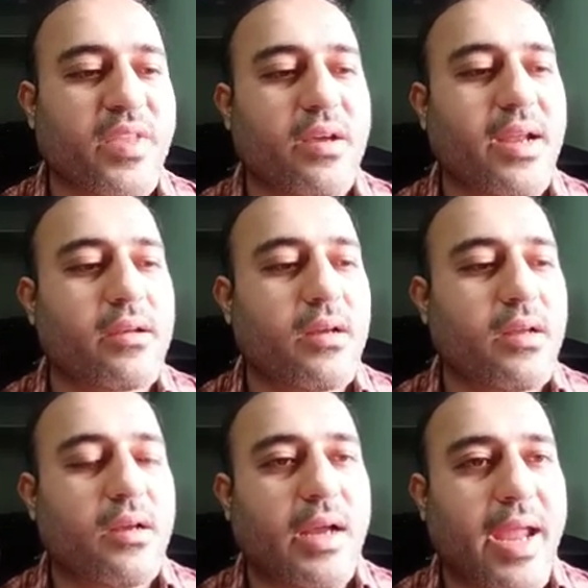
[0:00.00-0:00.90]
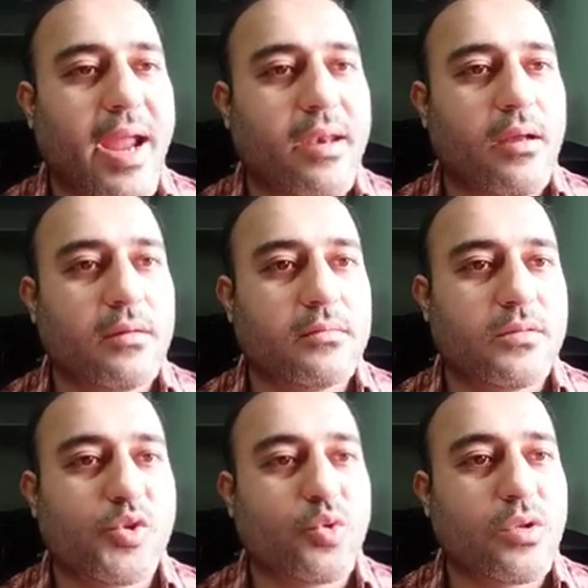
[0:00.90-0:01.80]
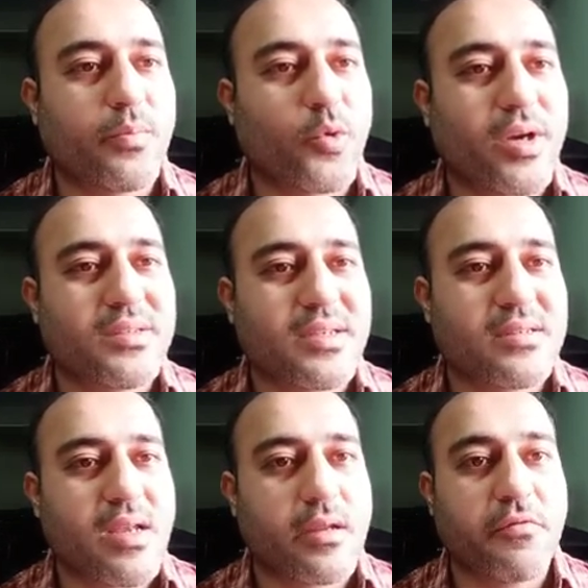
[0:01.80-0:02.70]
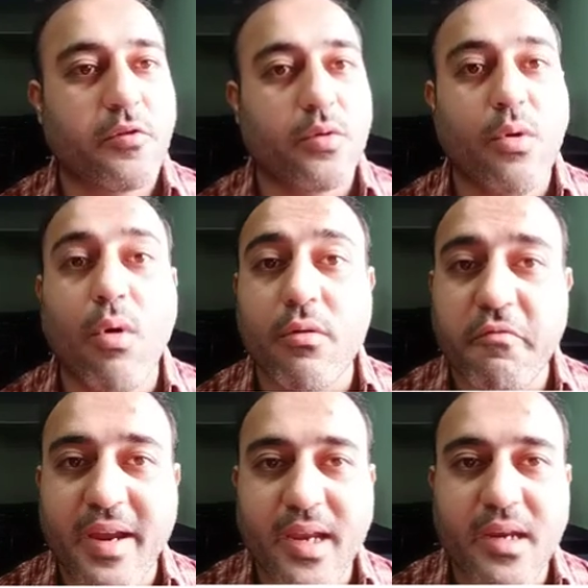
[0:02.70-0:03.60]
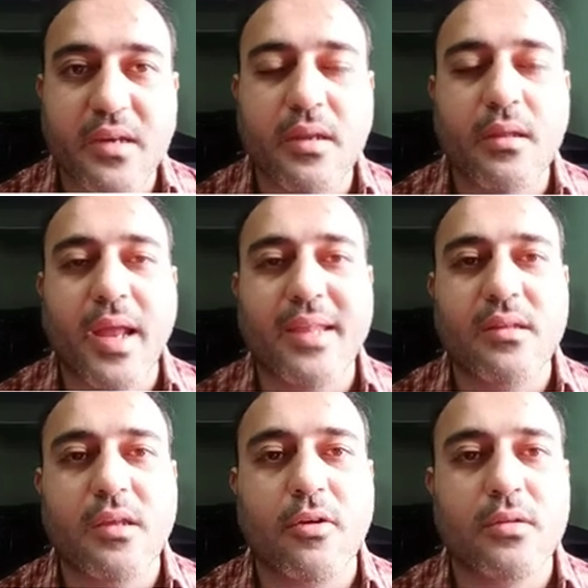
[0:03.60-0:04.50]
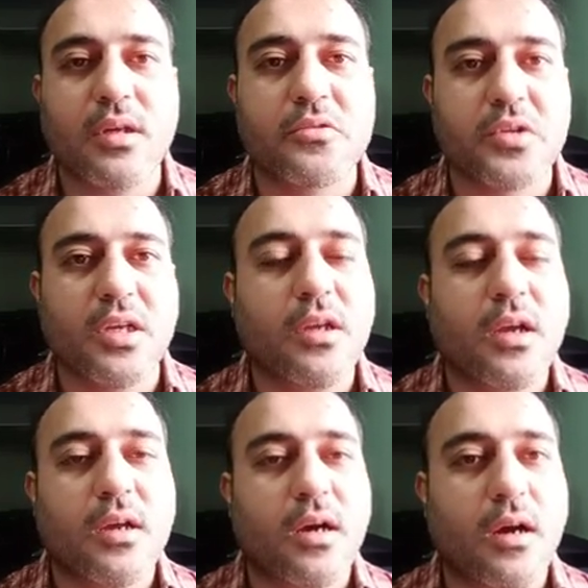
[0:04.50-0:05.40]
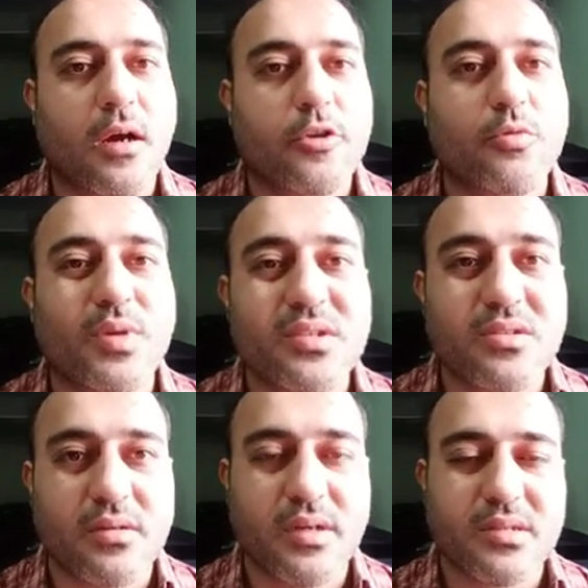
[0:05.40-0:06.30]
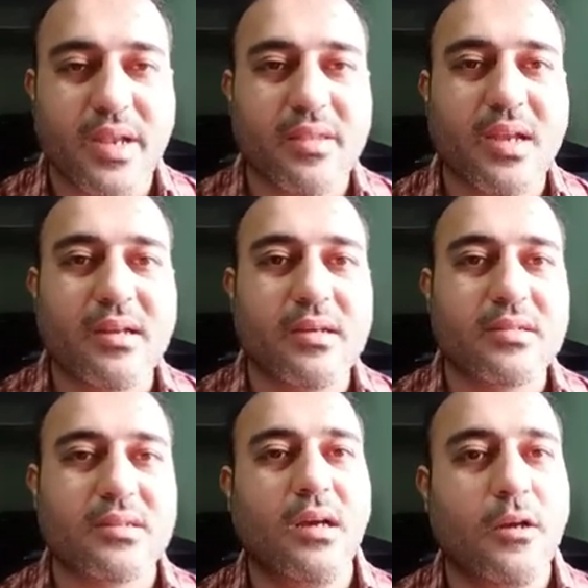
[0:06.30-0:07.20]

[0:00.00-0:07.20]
Right, and so the poet says that if you don't find anything on the tree, you must understand that it is a